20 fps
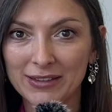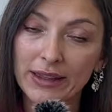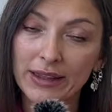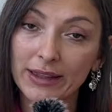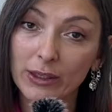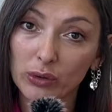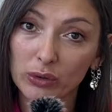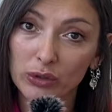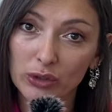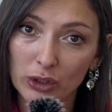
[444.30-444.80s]
and
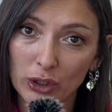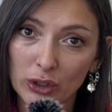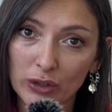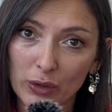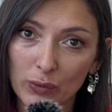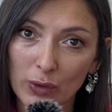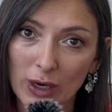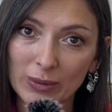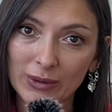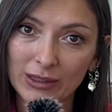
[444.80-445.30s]
they could turn the
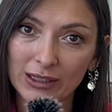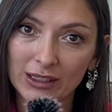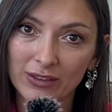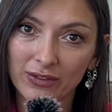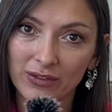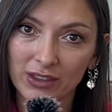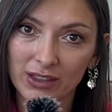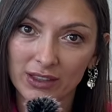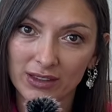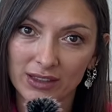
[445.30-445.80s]
website
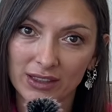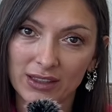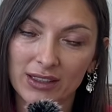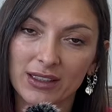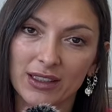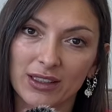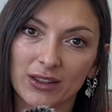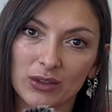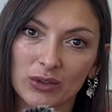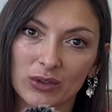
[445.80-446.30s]
visitors
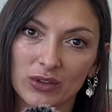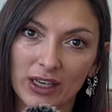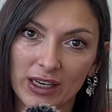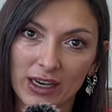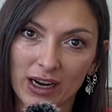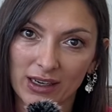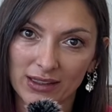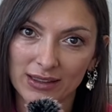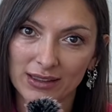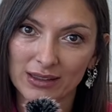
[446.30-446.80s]
into their
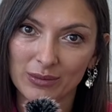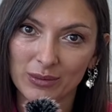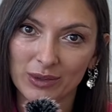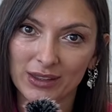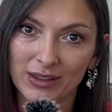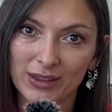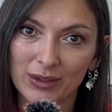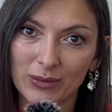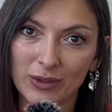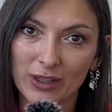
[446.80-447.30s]

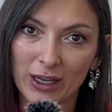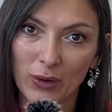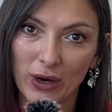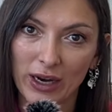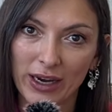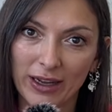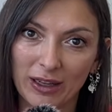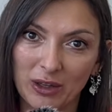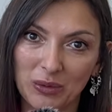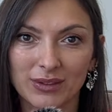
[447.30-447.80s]
customers with our
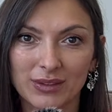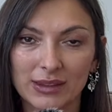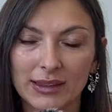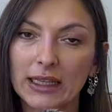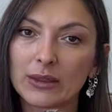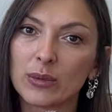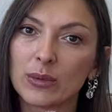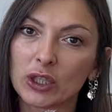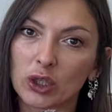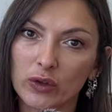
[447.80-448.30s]
help.
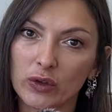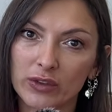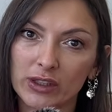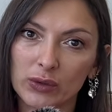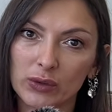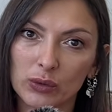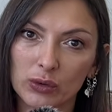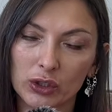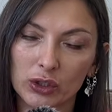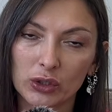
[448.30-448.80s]
Let me know if
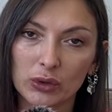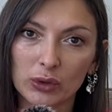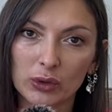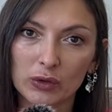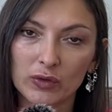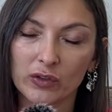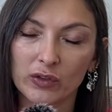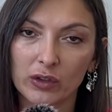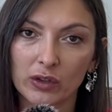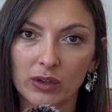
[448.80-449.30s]
this was
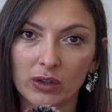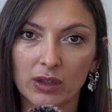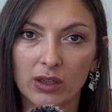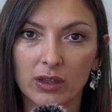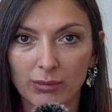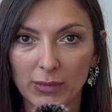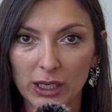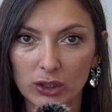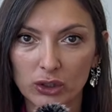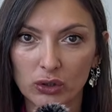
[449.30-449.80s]
useful.
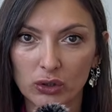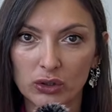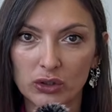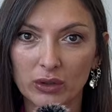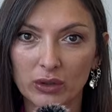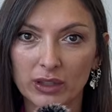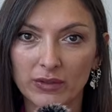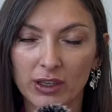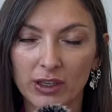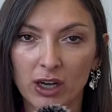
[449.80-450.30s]
Make sure to
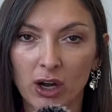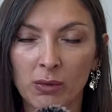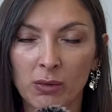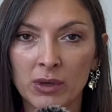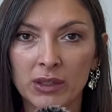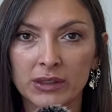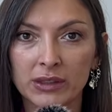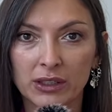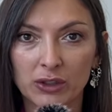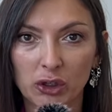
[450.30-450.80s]
leave a
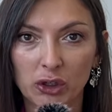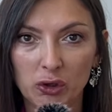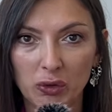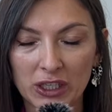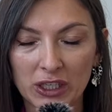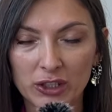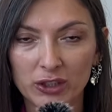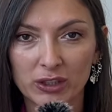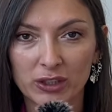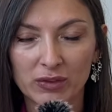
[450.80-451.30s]
comment and your
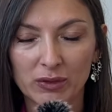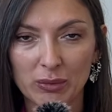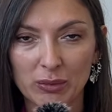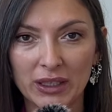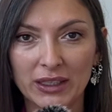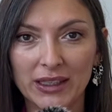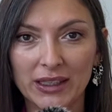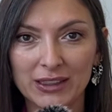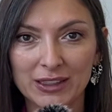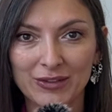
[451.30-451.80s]
questions for my
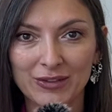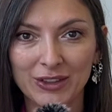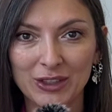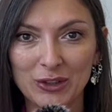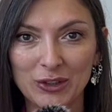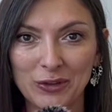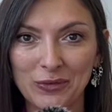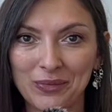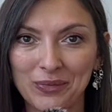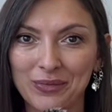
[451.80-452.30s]
next
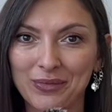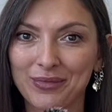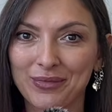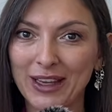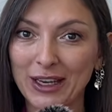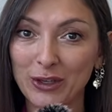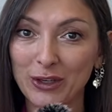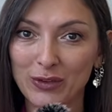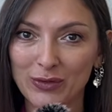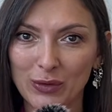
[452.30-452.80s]
video.
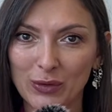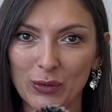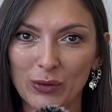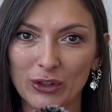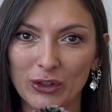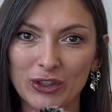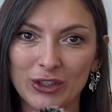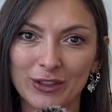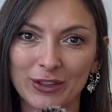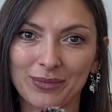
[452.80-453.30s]
Thank you for
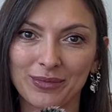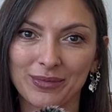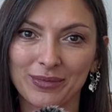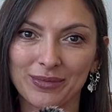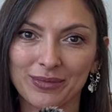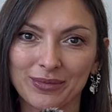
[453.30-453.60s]
watching.